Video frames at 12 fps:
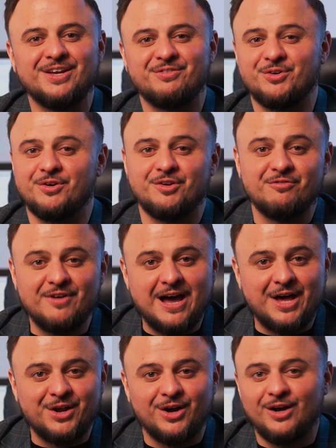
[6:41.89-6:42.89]
If you're in
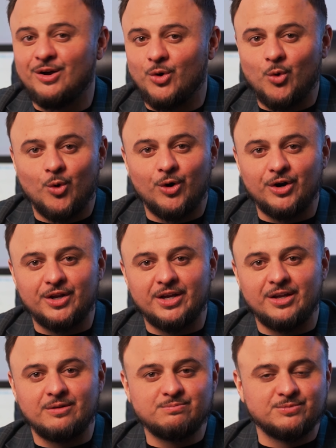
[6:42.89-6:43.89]
Nevada,
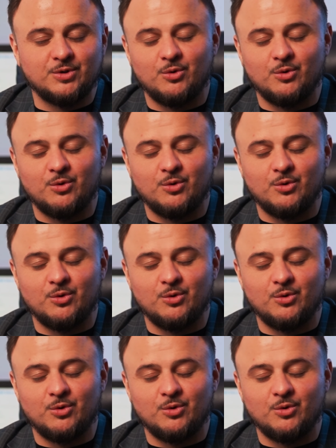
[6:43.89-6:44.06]
Oregon,